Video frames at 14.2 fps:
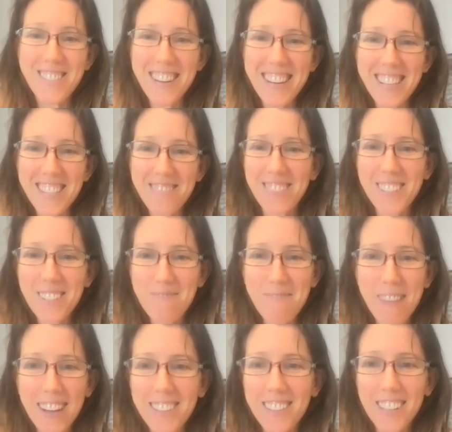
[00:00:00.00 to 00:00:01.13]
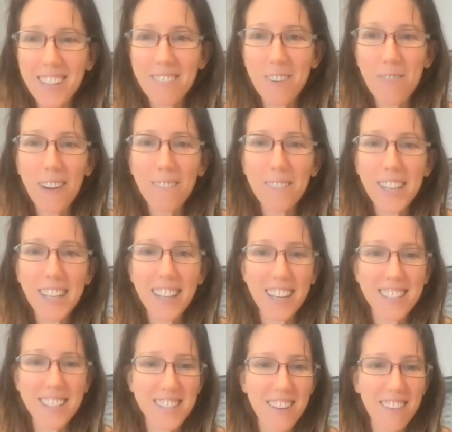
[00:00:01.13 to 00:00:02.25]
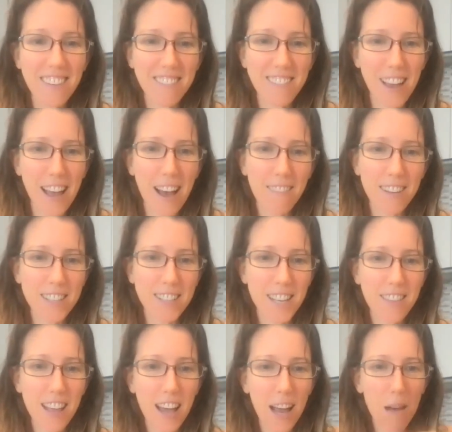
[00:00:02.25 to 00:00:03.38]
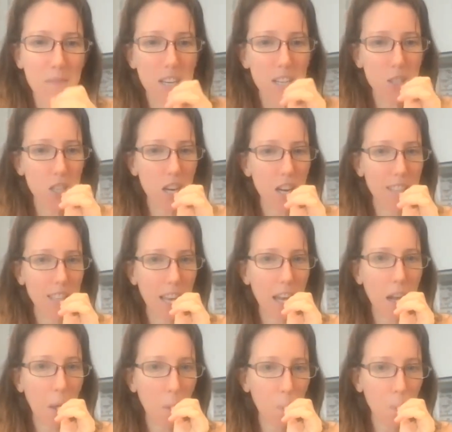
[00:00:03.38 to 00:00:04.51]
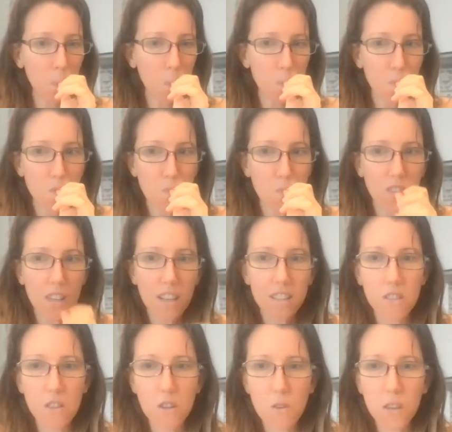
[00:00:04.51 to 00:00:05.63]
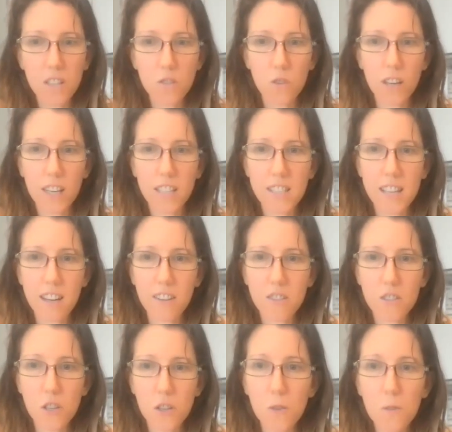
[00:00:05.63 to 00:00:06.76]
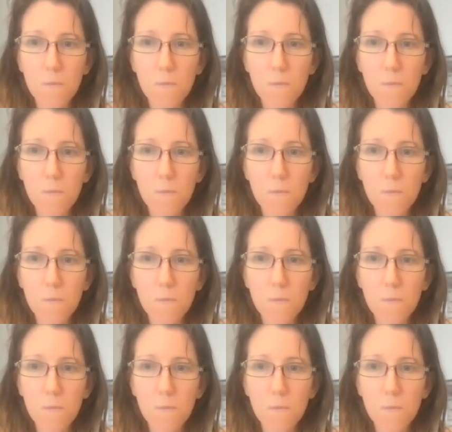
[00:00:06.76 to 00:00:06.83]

us for the Magic of Umami class, though. If you haven't done that, I'm going to share the link so you can join us there too.